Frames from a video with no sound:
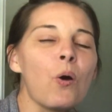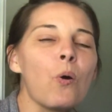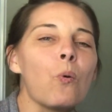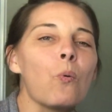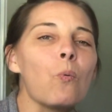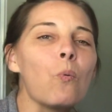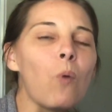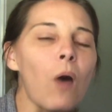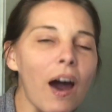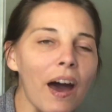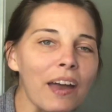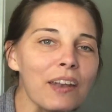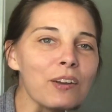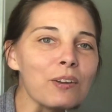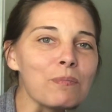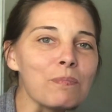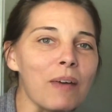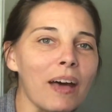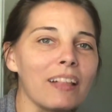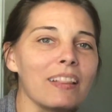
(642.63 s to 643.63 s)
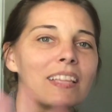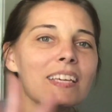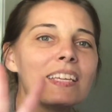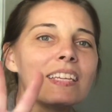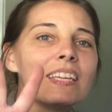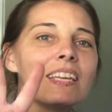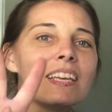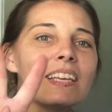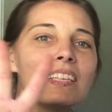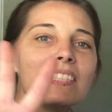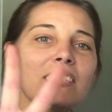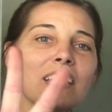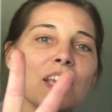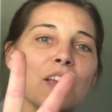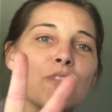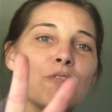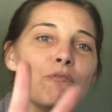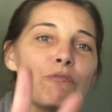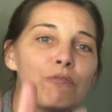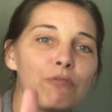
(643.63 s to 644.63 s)
Watermelon is
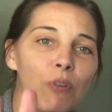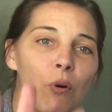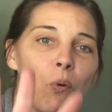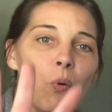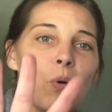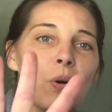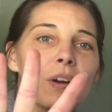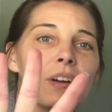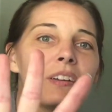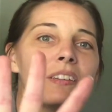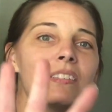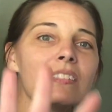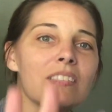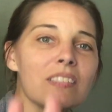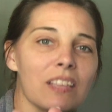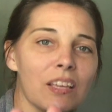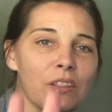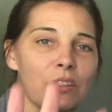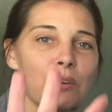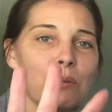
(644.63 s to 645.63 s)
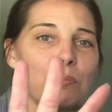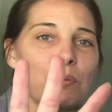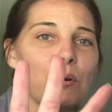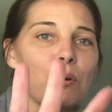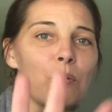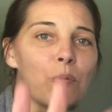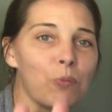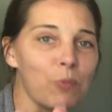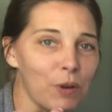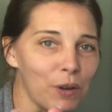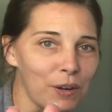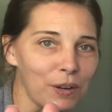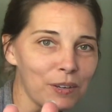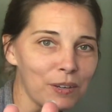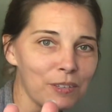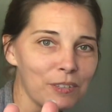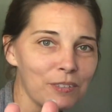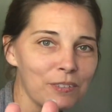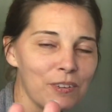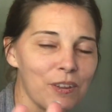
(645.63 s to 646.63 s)
a 4-syllable word.
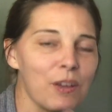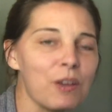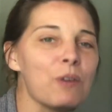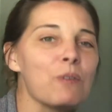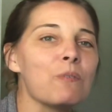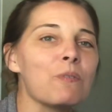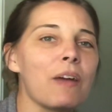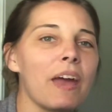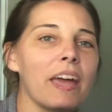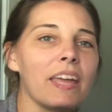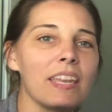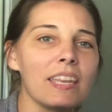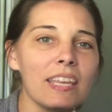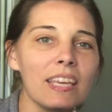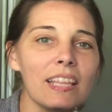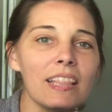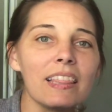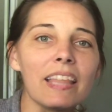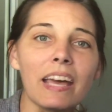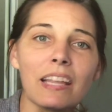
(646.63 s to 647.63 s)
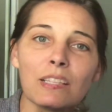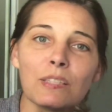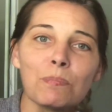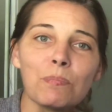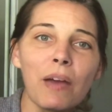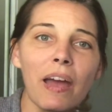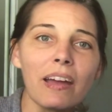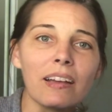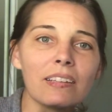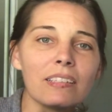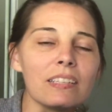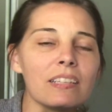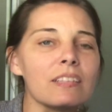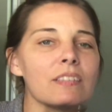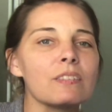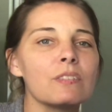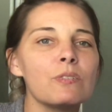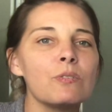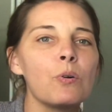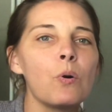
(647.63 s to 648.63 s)
Ready? Let's
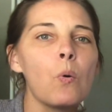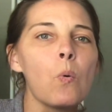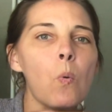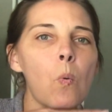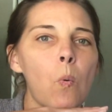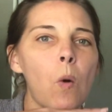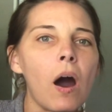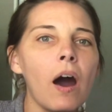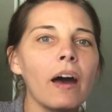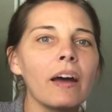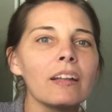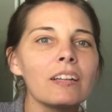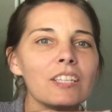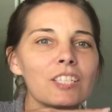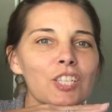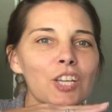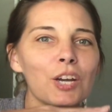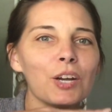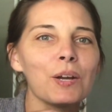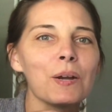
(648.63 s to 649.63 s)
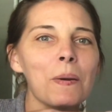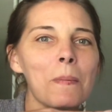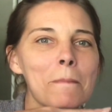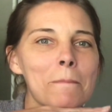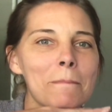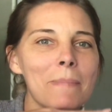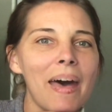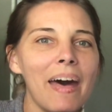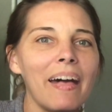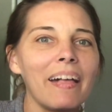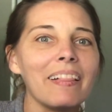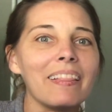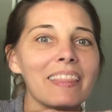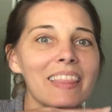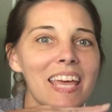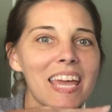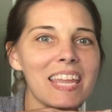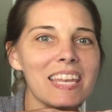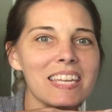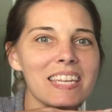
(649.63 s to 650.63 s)
practice.
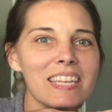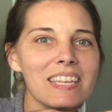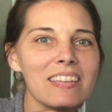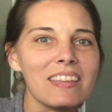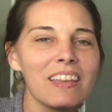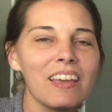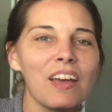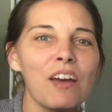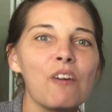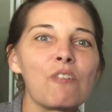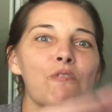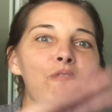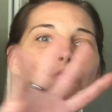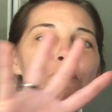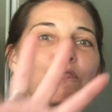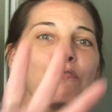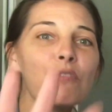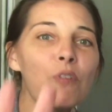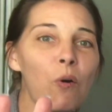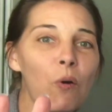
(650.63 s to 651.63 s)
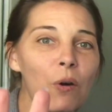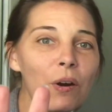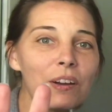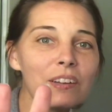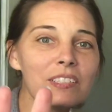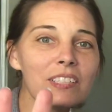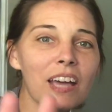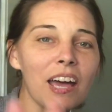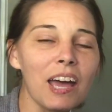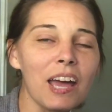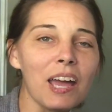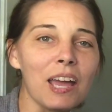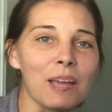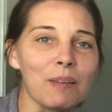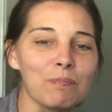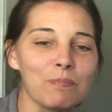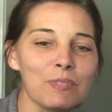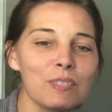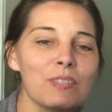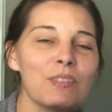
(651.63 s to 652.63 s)
Watermelon. 4
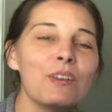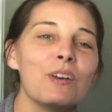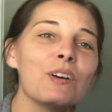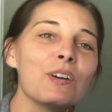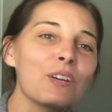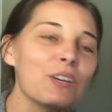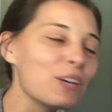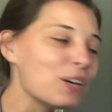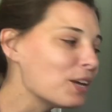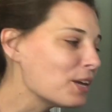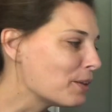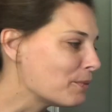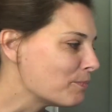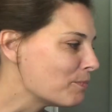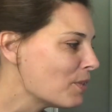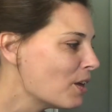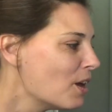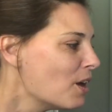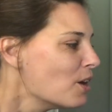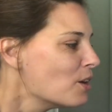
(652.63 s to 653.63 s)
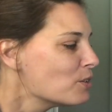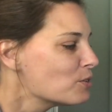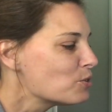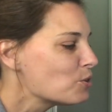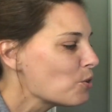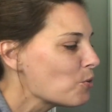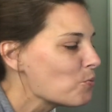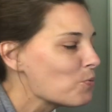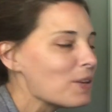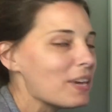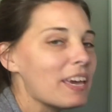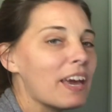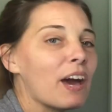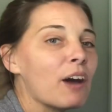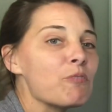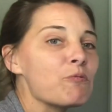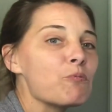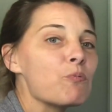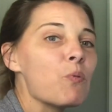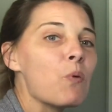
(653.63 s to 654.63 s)
times. Good. So we
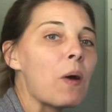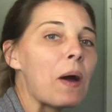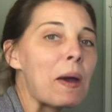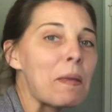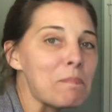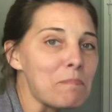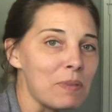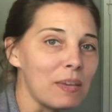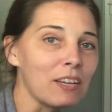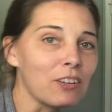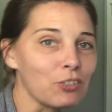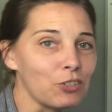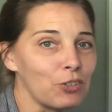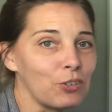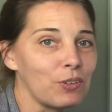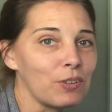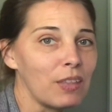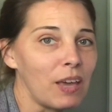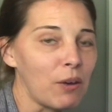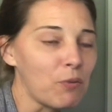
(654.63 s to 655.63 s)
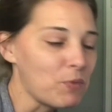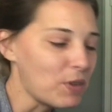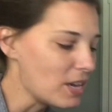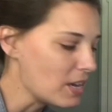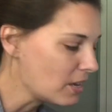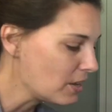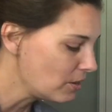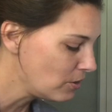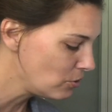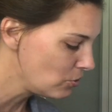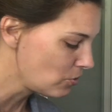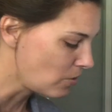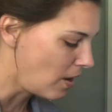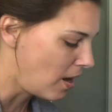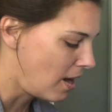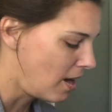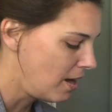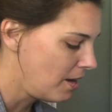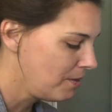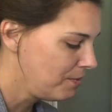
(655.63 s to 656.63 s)
have one picture that we can
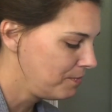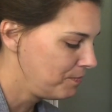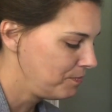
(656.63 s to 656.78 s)
draw